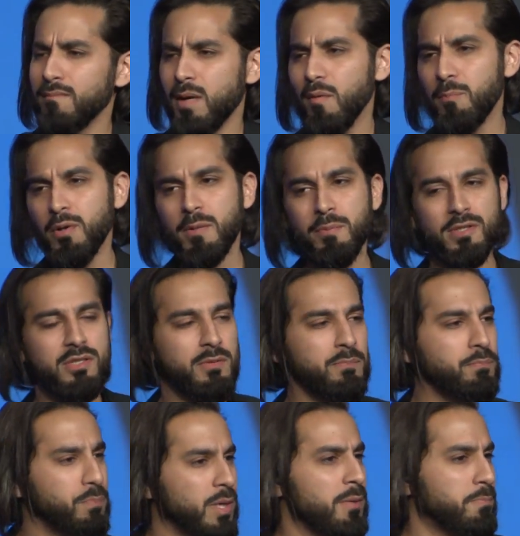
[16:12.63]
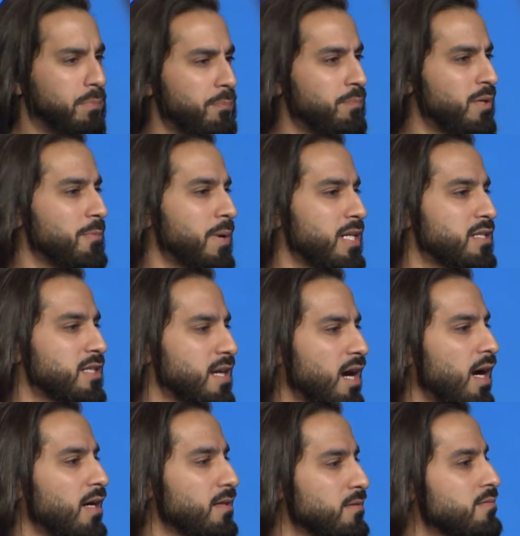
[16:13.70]
I'm a pretty, person, pretty, pretty patient
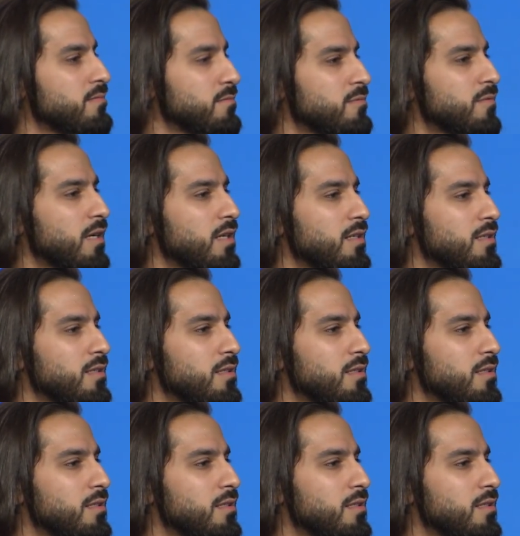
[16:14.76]
guy, right?